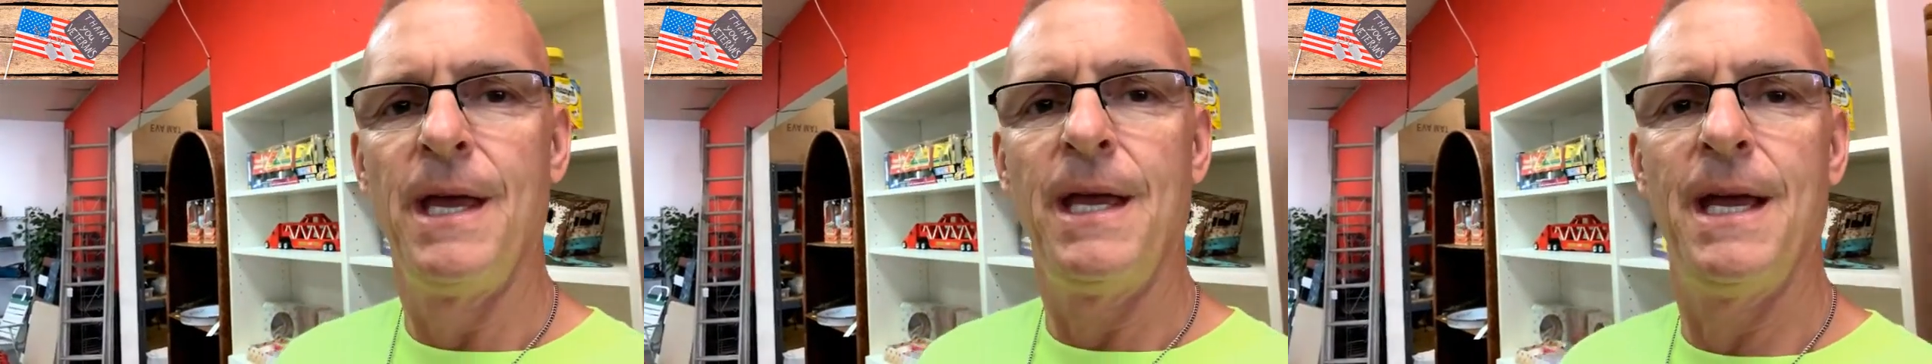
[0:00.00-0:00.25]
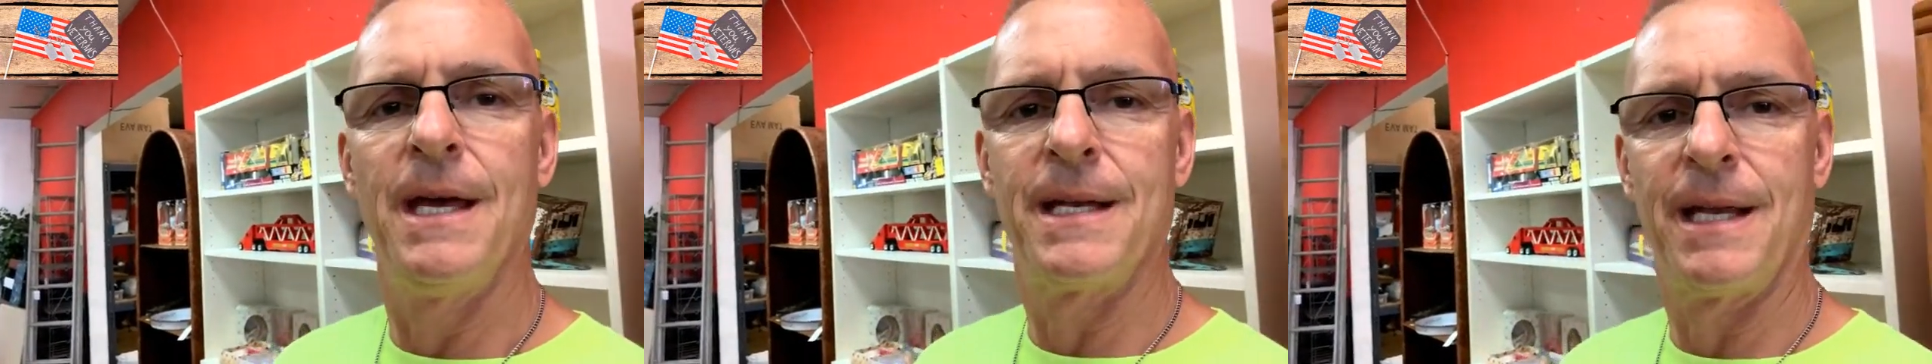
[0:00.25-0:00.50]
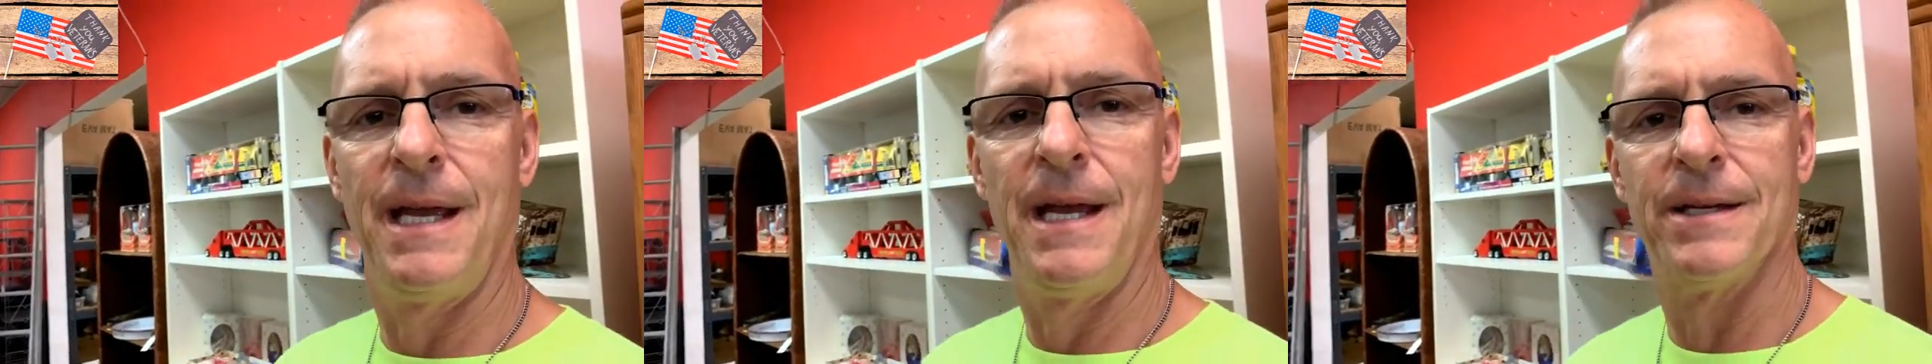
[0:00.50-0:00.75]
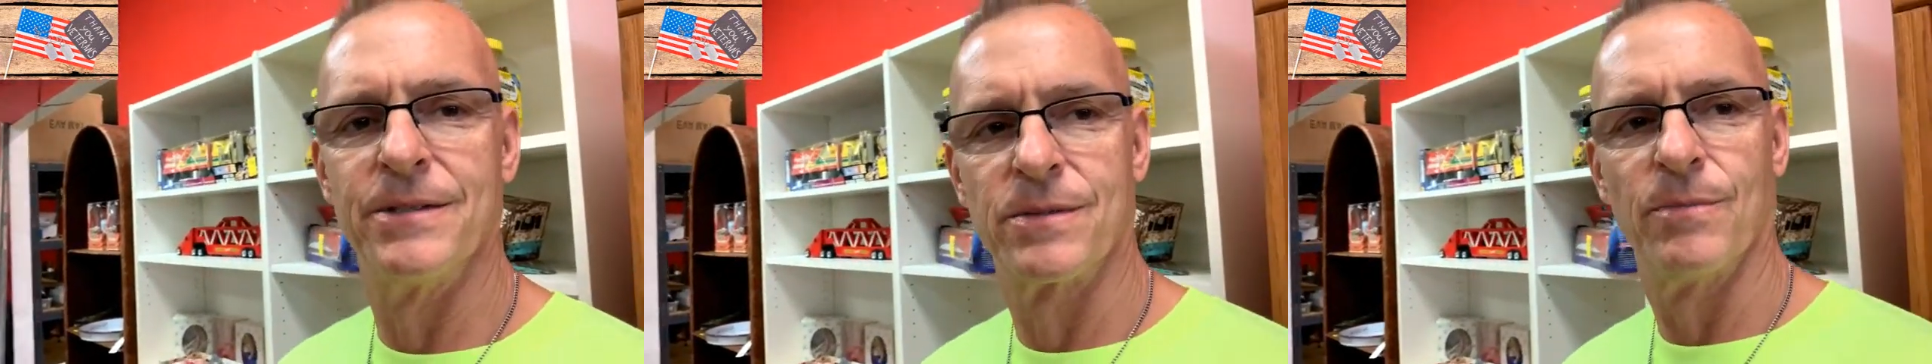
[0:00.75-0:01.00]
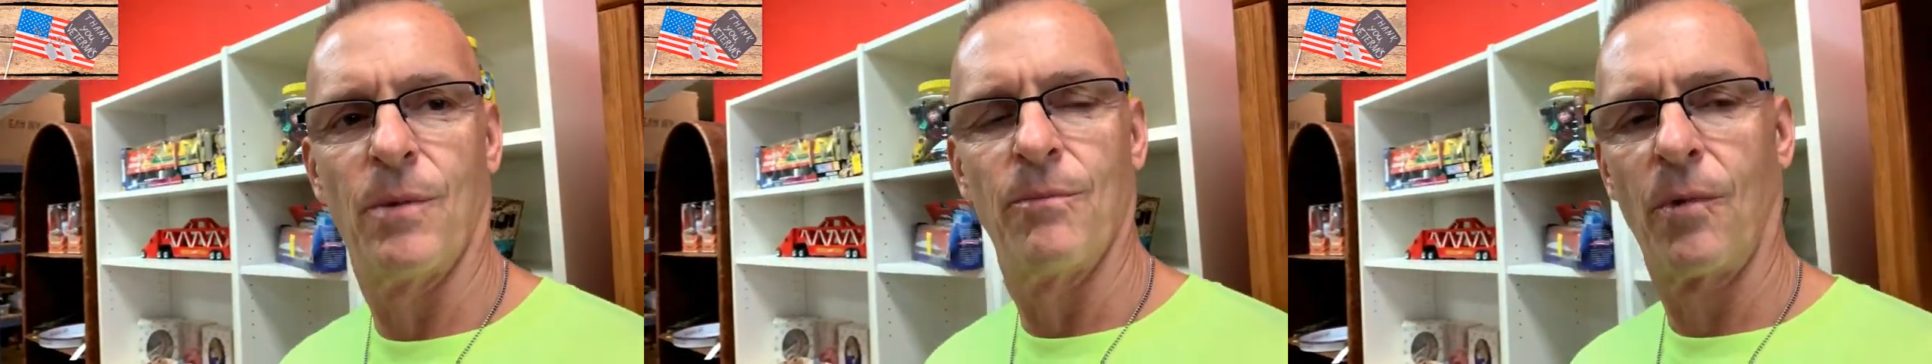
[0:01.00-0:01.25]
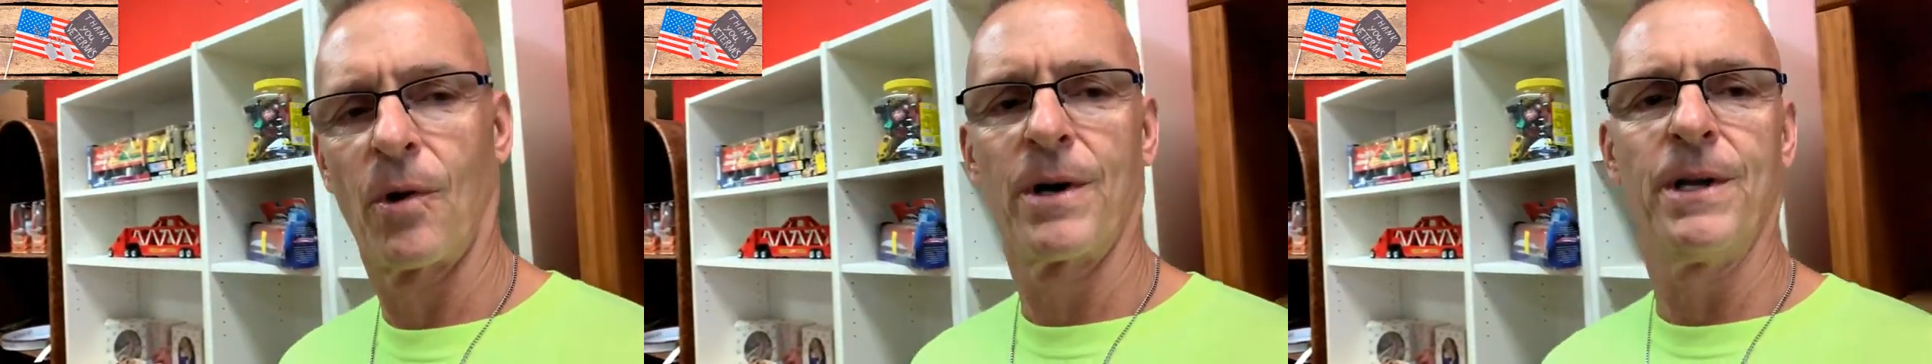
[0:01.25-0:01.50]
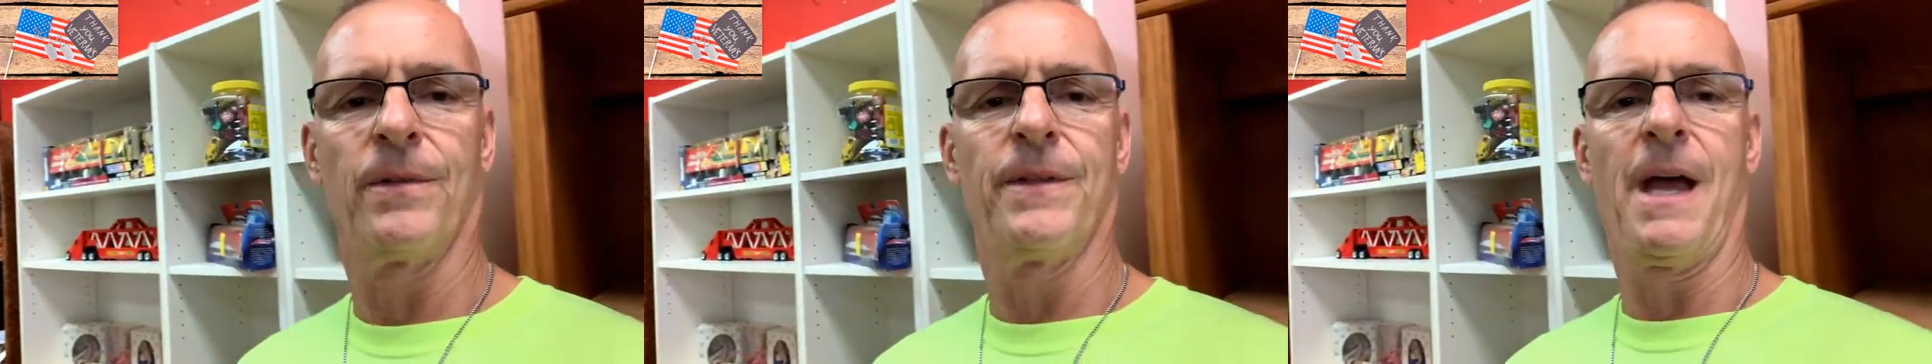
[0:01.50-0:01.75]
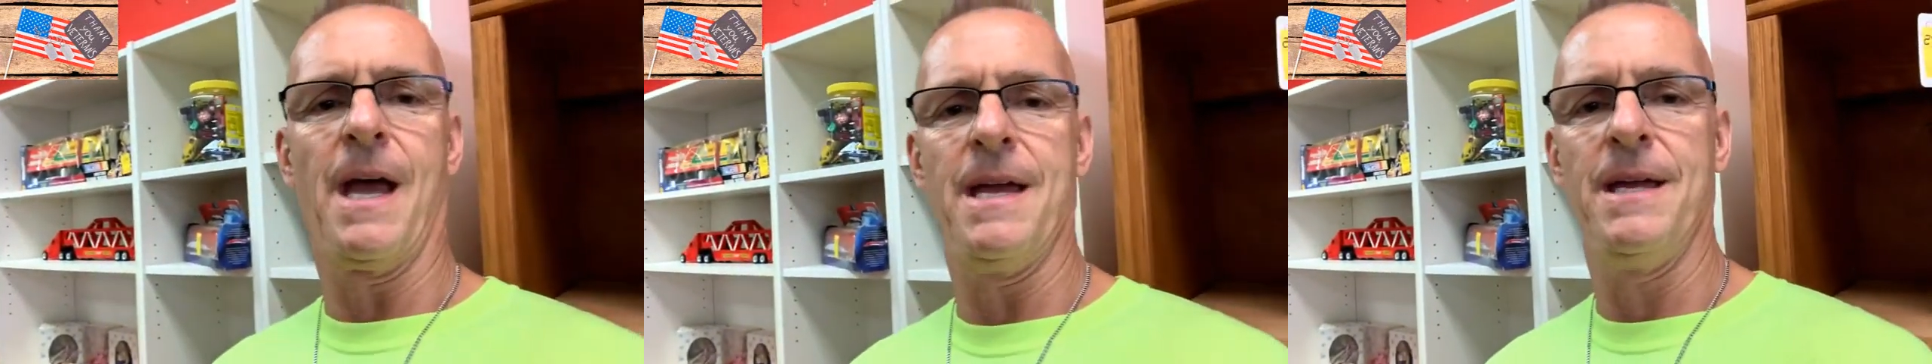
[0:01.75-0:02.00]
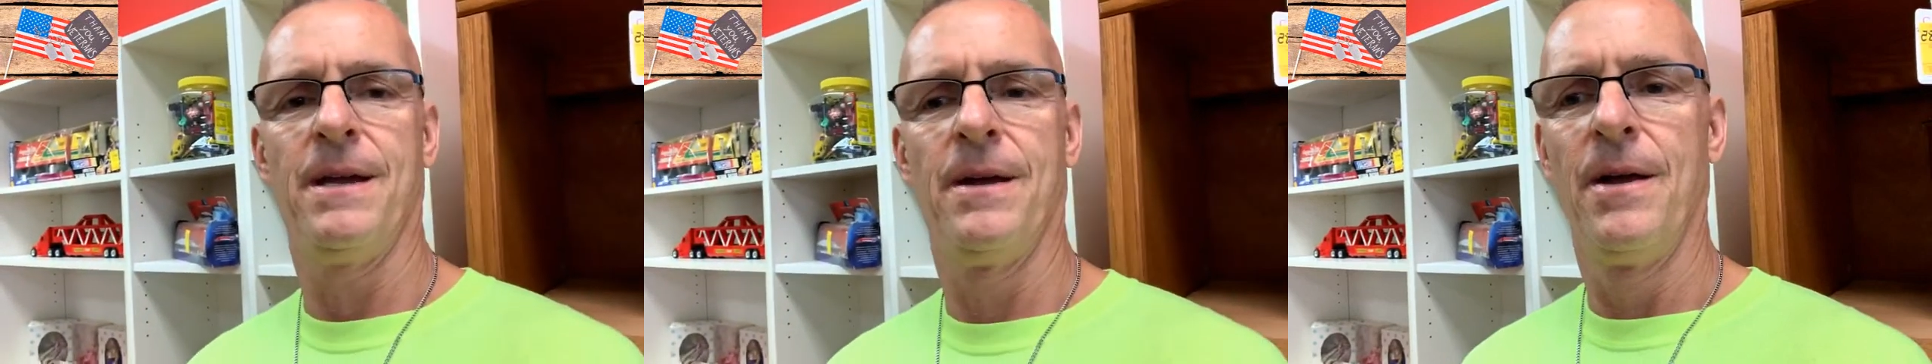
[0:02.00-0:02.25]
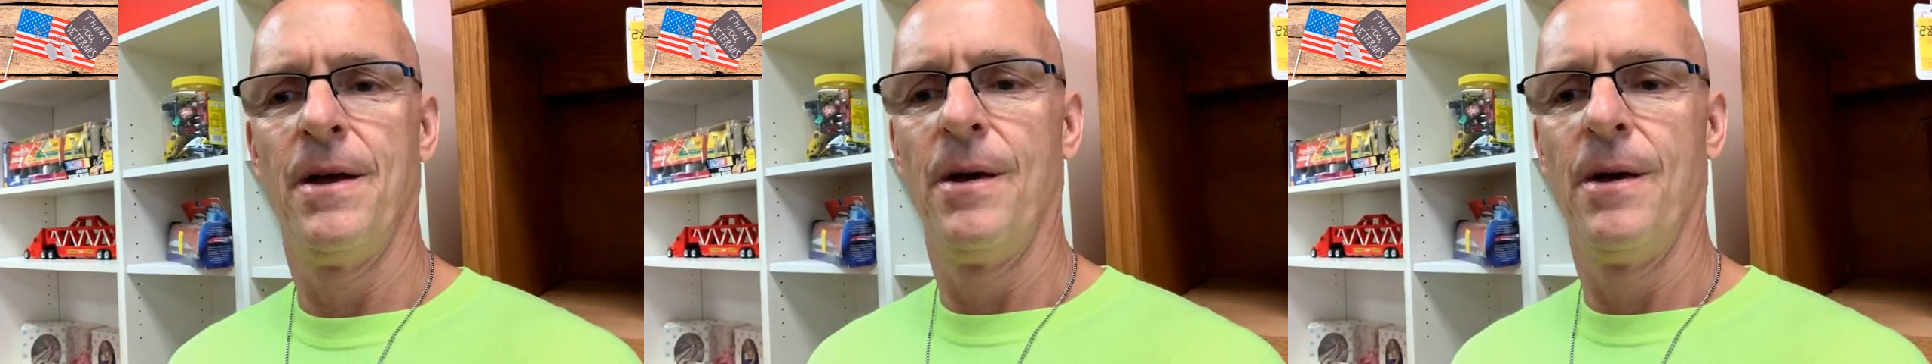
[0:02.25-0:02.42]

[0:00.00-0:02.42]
It is Memorial Day.